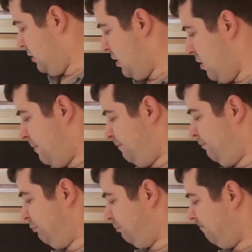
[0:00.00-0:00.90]
So.
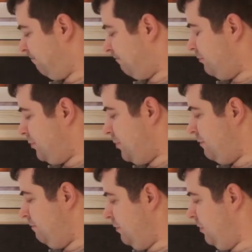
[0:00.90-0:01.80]

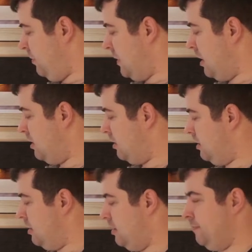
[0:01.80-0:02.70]

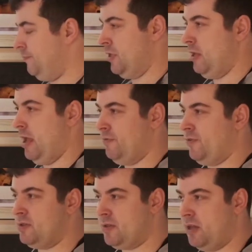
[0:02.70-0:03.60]
And
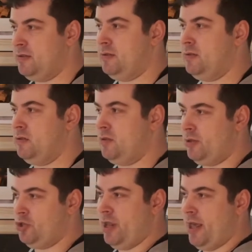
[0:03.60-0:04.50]
for
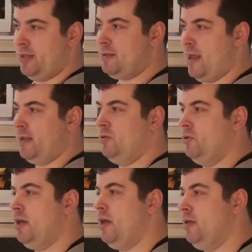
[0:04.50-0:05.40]
such days like
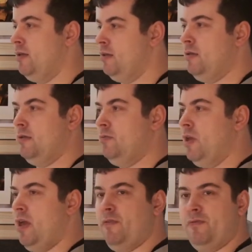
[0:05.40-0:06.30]
today, we
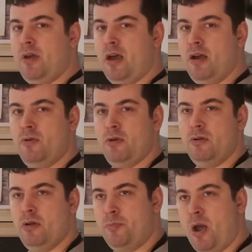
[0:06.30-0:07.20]
have now
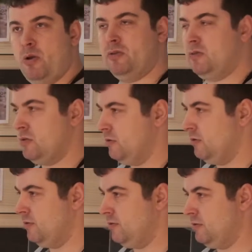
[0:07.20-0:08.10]
about
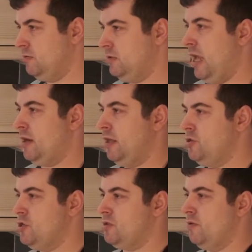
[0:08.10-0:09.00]
10
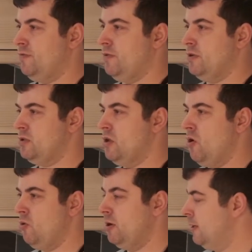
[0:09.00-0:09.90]
inches of
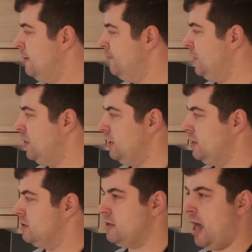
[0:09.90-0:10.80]
snow. It
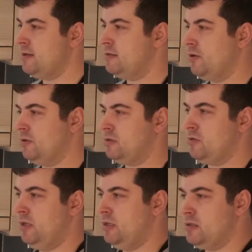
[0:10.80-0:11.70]
is icy on the
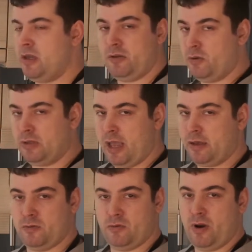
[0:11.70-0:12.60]
streets. I don't
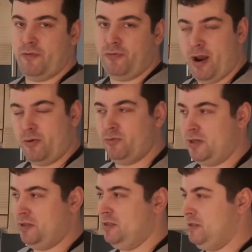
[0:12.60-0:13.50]
like to drive around
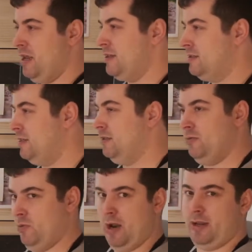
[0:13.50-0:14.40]
when it's icy.
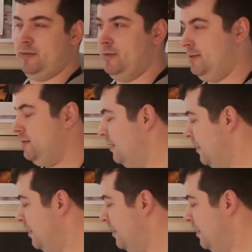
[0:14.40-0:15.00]
Who likes it?